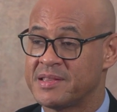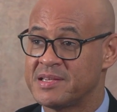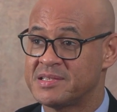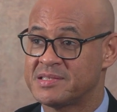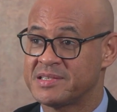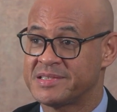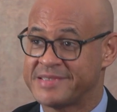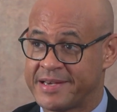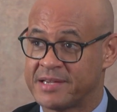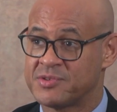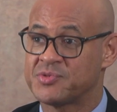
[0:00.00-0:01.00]
This is
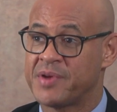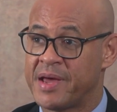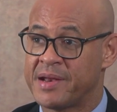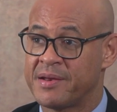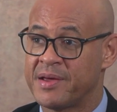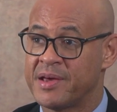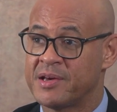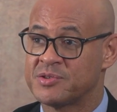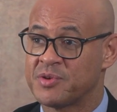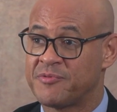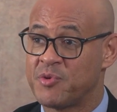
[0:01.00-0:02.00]
second to none.
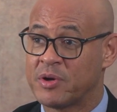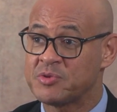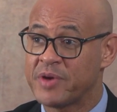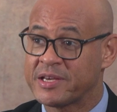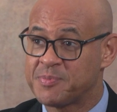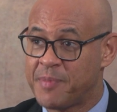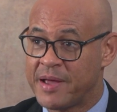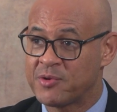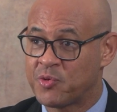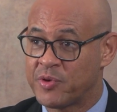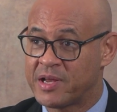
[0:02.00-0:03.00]
So if you want to
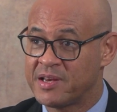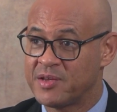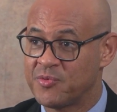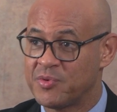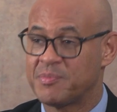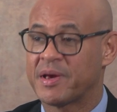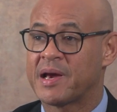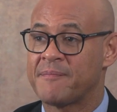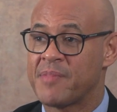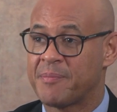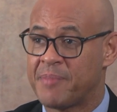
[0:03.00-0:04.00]
expand quickly, we
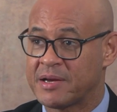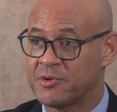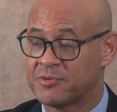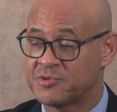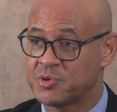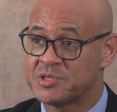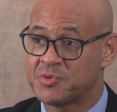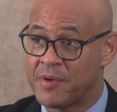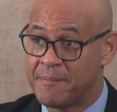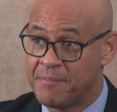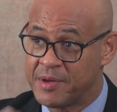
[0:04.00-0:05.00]
become the partner of choice,
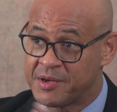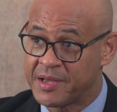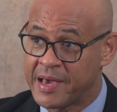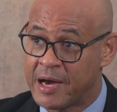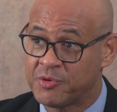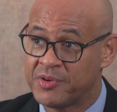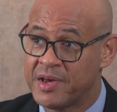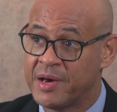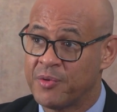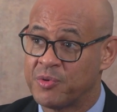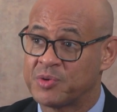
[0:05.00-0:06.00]
and we're building out
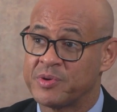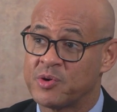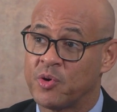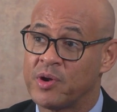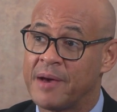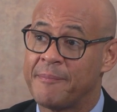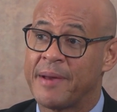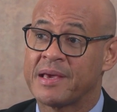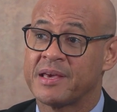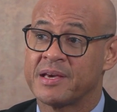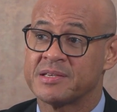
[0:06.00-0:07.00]
what we call our
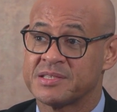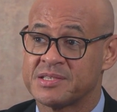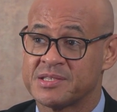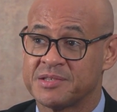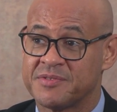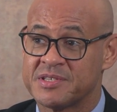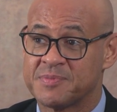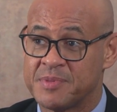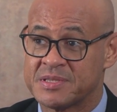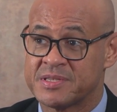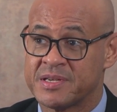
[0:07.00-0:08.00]
banking as a service
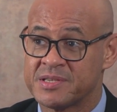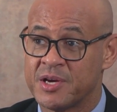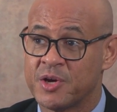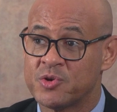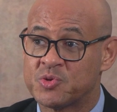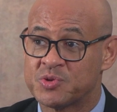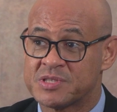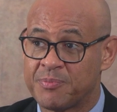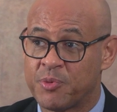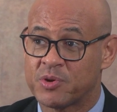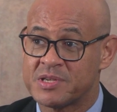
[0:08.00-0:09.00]
business to
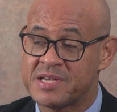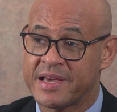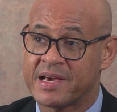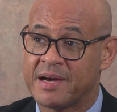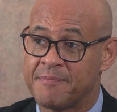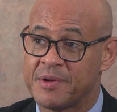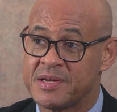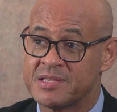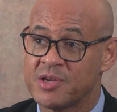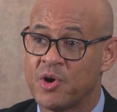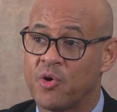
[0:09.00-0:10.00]
support tech
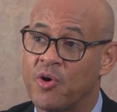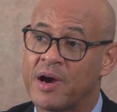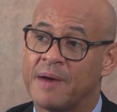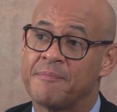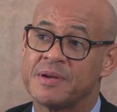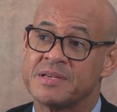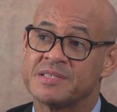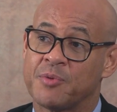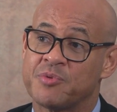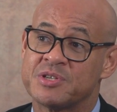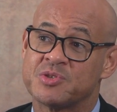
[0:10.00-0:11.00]
companies or companies
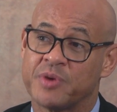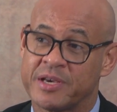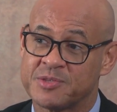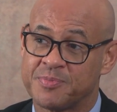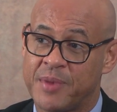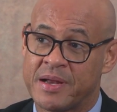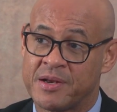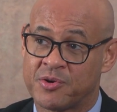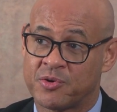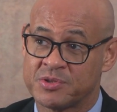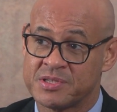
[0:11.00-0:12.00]
that wish to expand
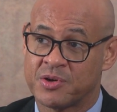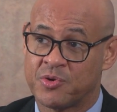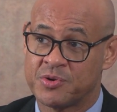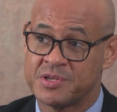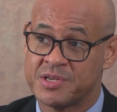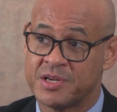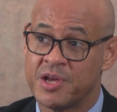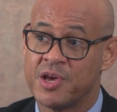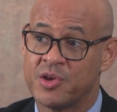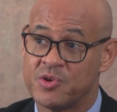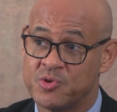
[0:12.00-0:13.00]
across the continent
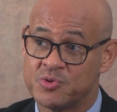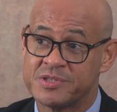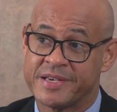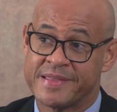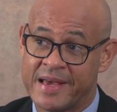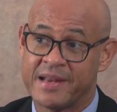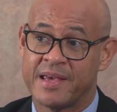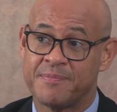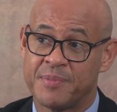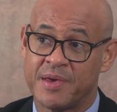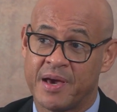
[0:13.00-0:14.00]
using that
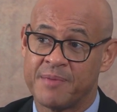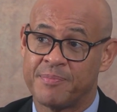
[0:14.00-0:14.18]
API